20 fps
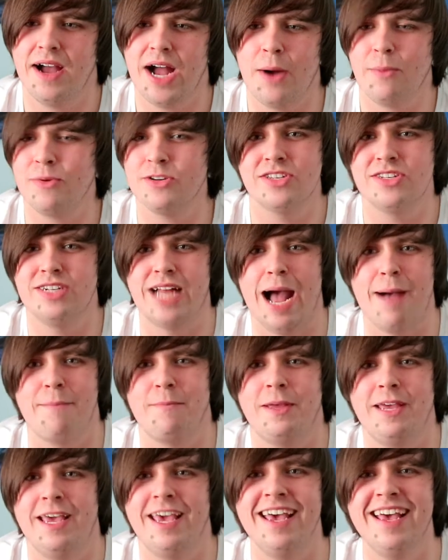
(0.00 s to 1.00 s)
I wasn't
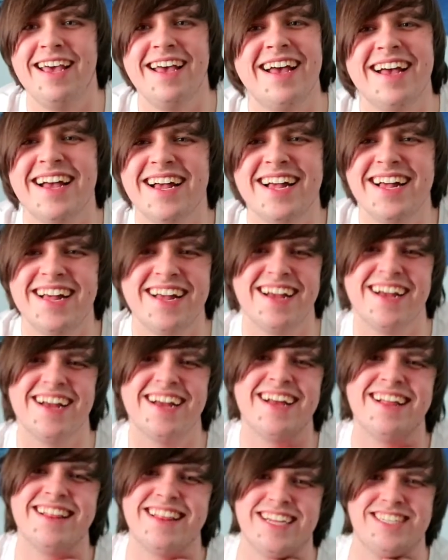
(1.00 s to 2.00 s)
happy.
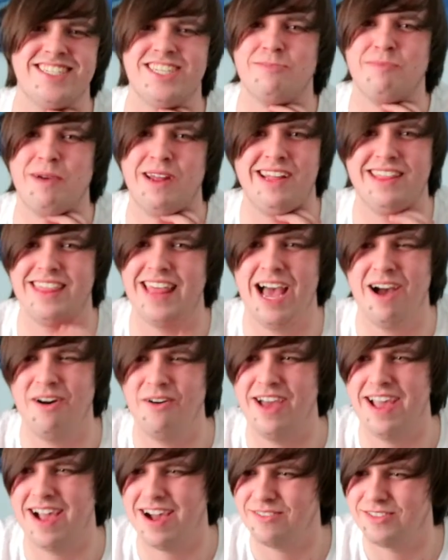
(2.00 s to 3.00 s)
Let's just put it that
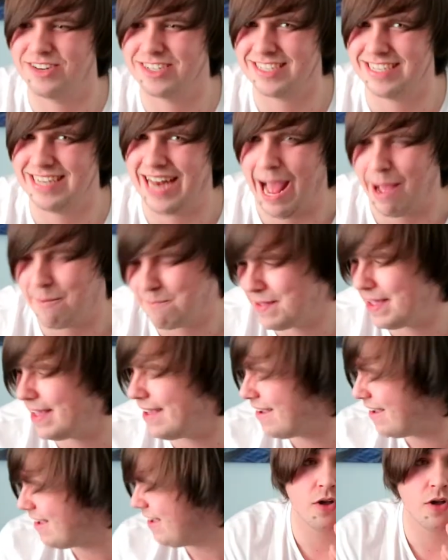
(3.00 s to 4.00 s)
way, I wasn't happy.